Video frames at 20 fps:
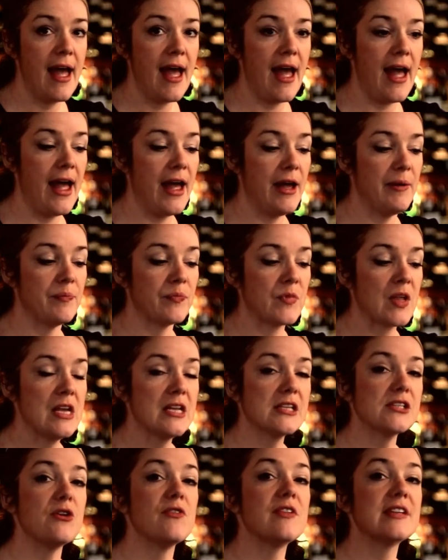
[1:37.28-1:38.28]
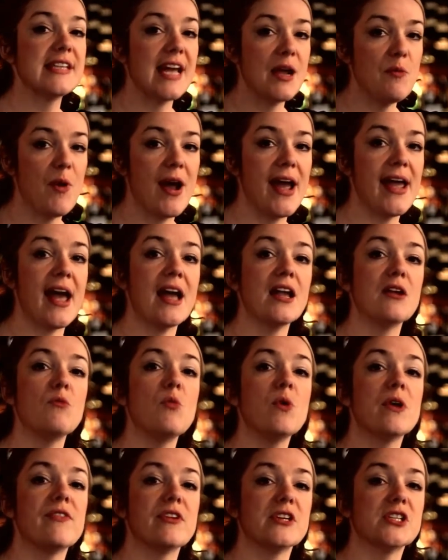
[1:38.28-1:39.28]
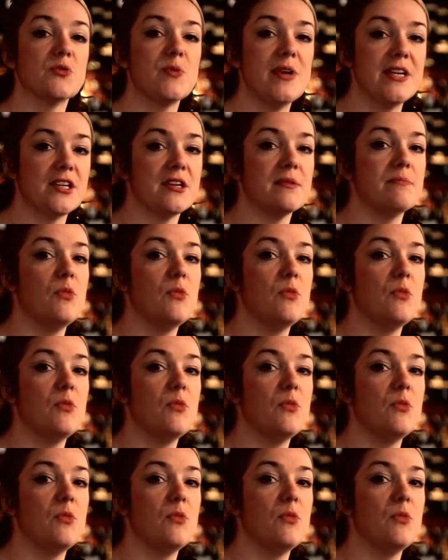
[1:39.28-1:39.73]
So in the same way, one of your sweeter,